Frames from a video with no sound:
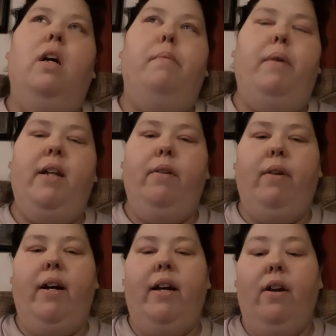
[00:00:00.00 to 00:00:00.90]
But
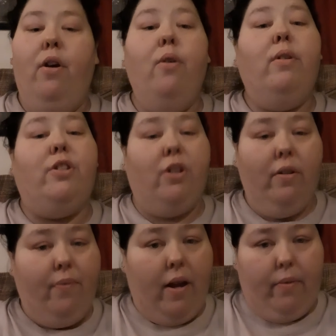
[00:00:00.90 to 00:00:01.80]
anyway, who is your
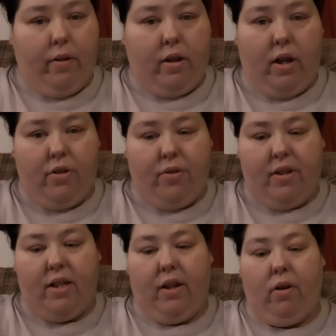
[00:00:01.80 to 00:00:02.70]
favorite country
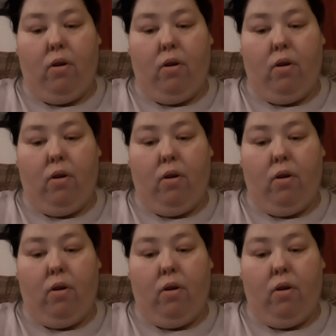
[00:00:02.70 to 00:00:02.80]
singer?